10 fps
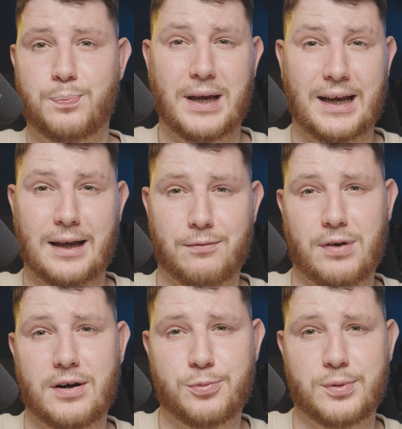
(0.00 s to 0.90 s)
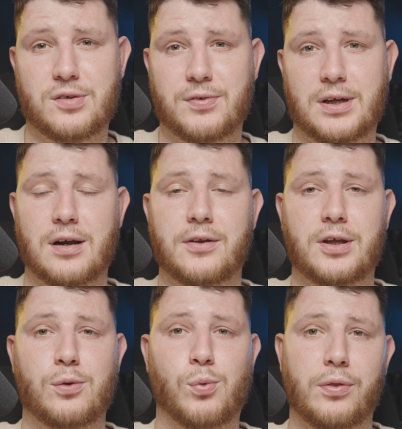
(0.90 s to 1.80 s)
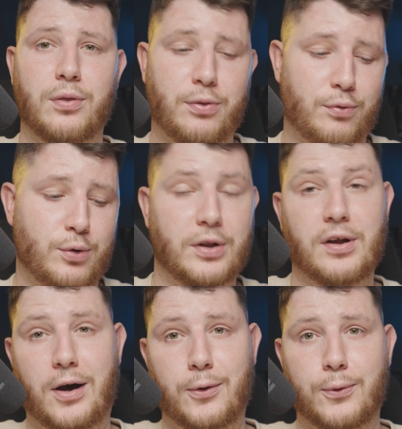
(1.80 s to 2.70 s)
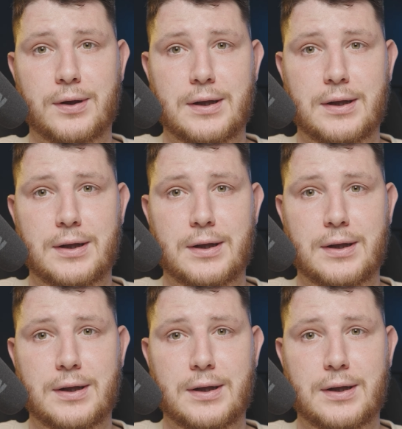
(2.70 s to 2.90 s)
pick a very specific color that you want through the dial.